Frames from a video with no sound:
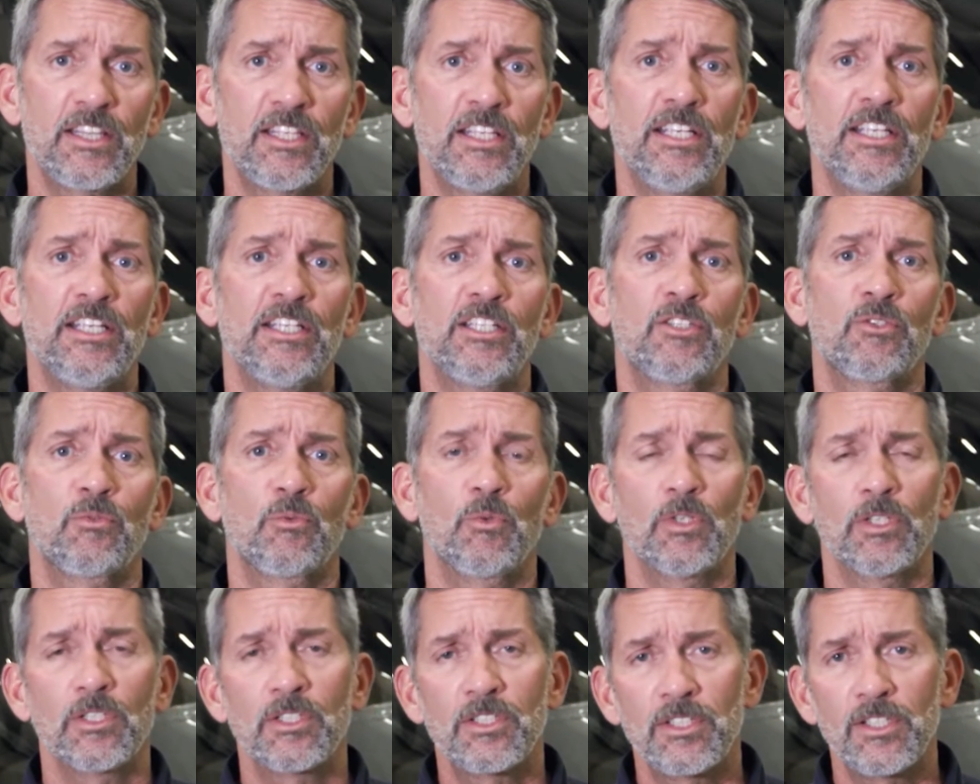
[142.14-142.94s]
these
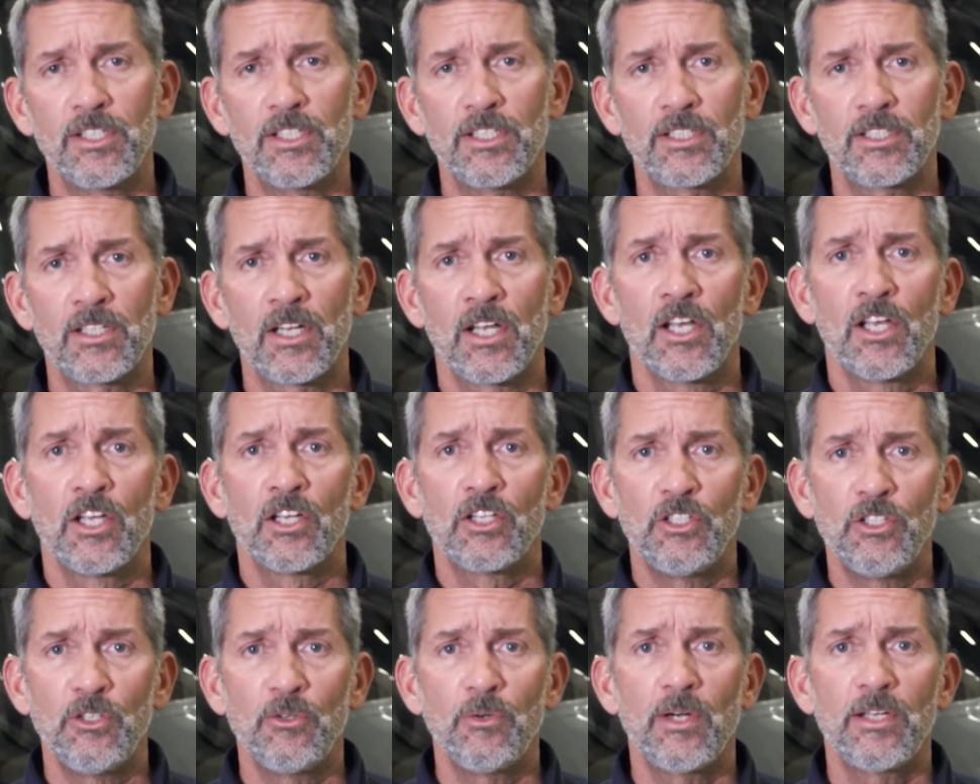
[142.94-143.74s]
will assist
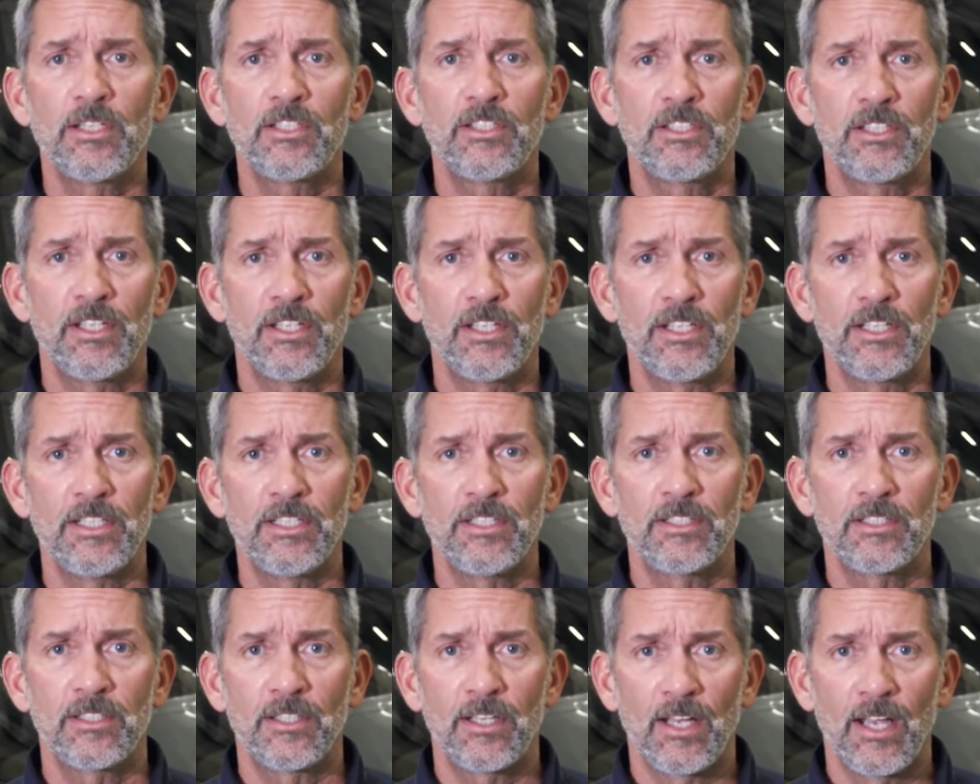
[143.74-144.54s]
U.S.
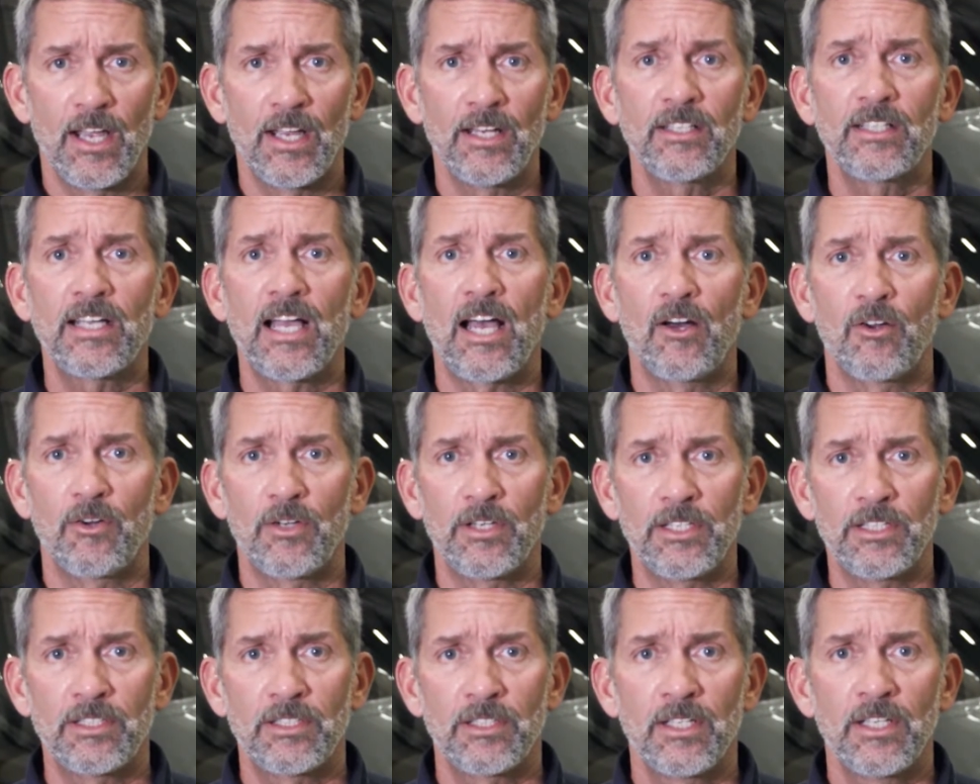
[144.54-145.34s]
cities and
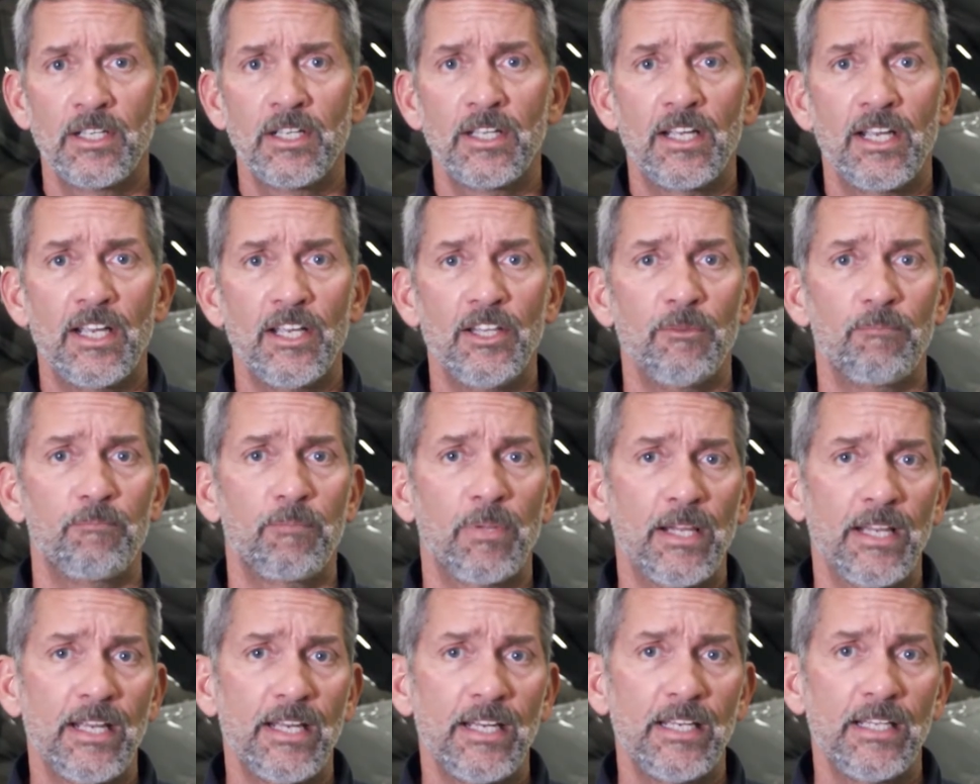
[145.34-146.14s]
counties in
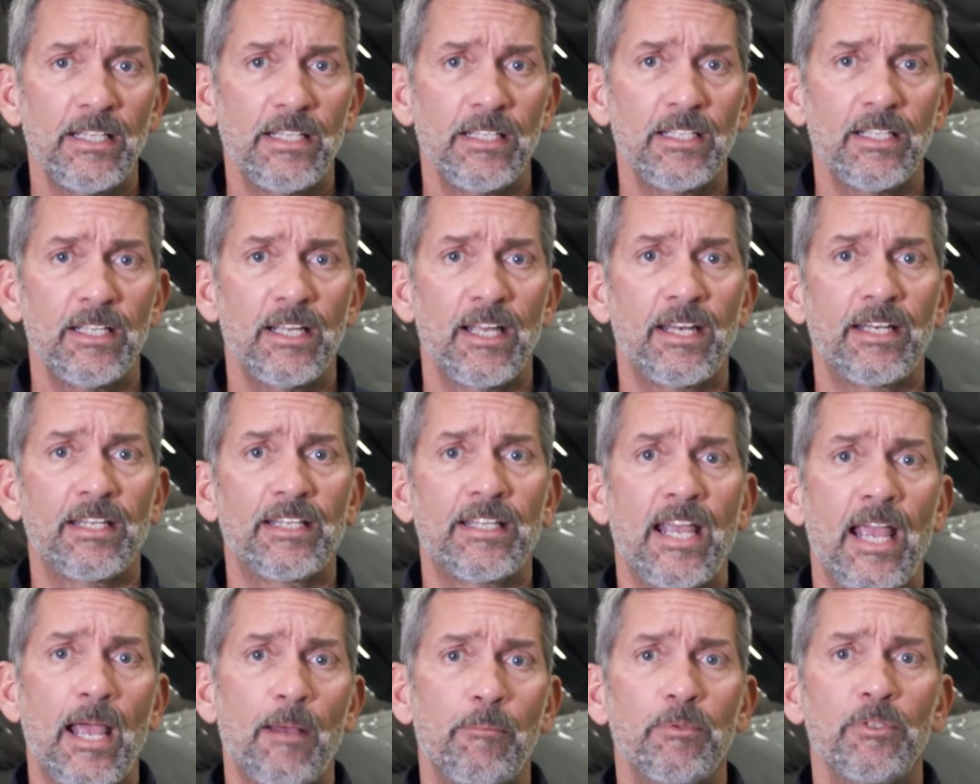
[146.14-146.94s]
planning and
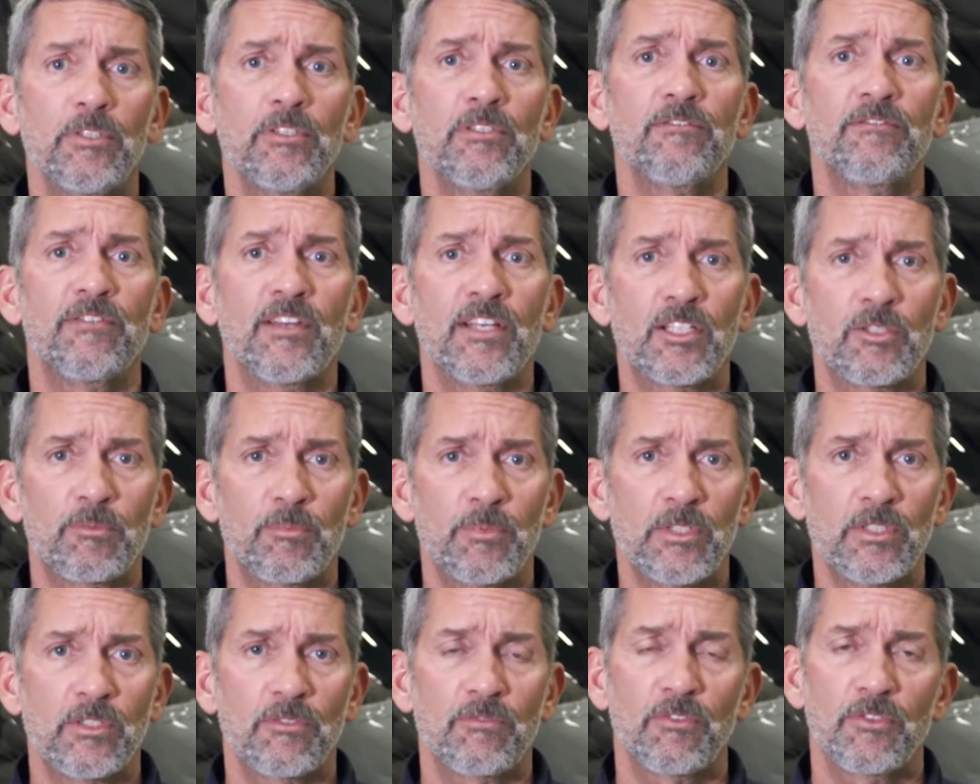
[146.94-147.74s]
capital
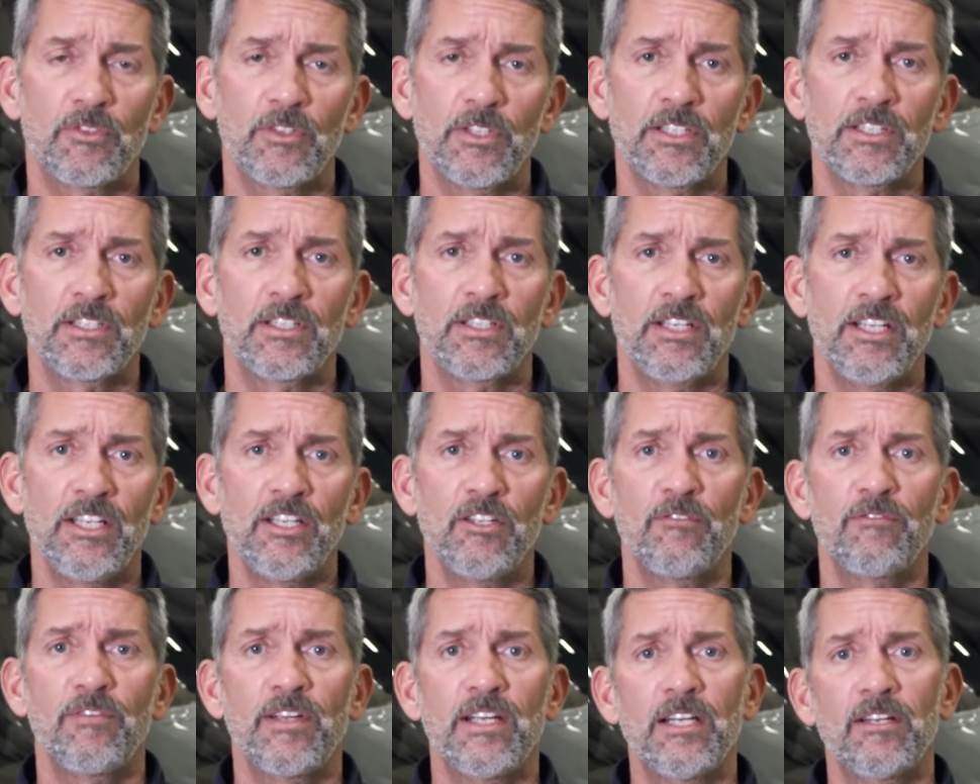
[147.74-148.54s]
investments for this
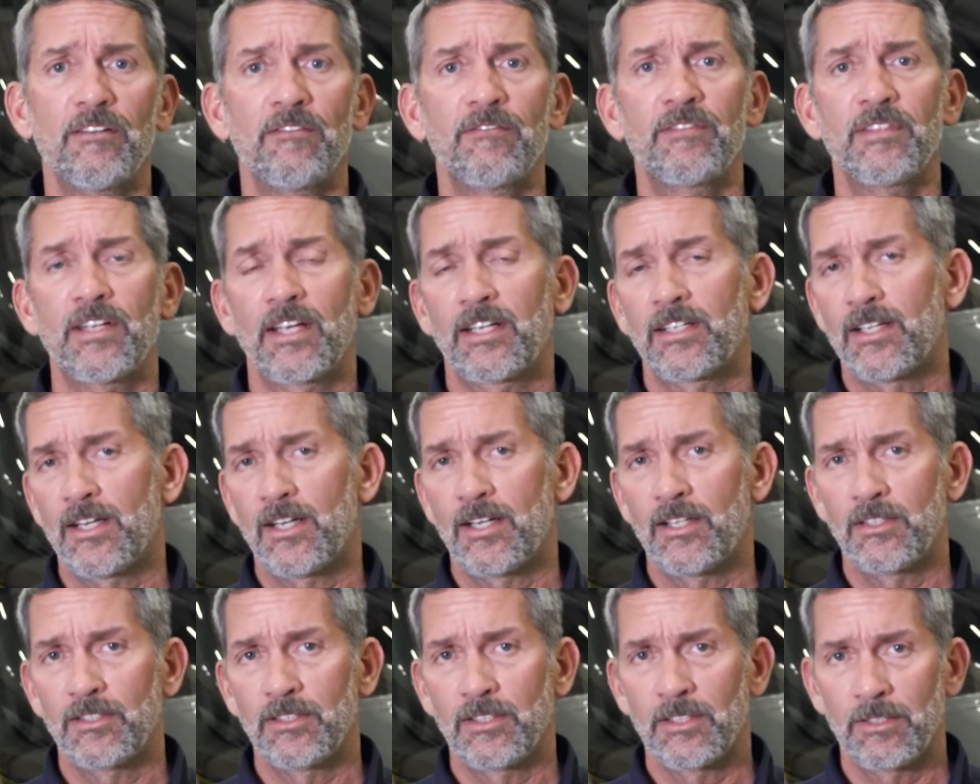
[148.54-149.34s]
innovative
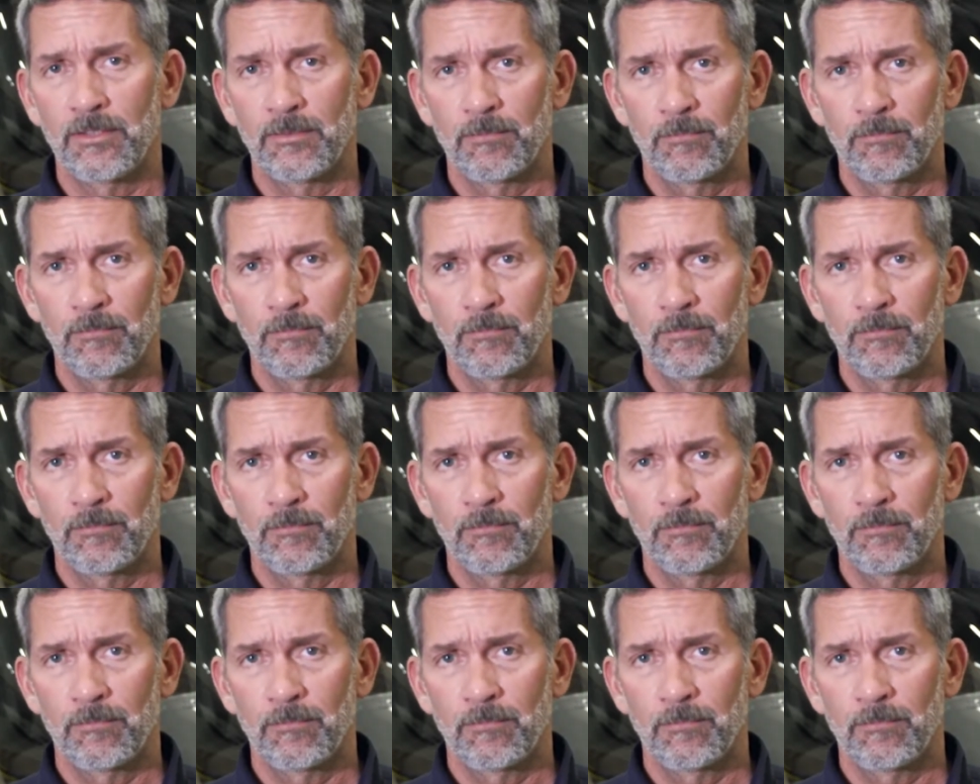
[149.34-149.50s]
technology.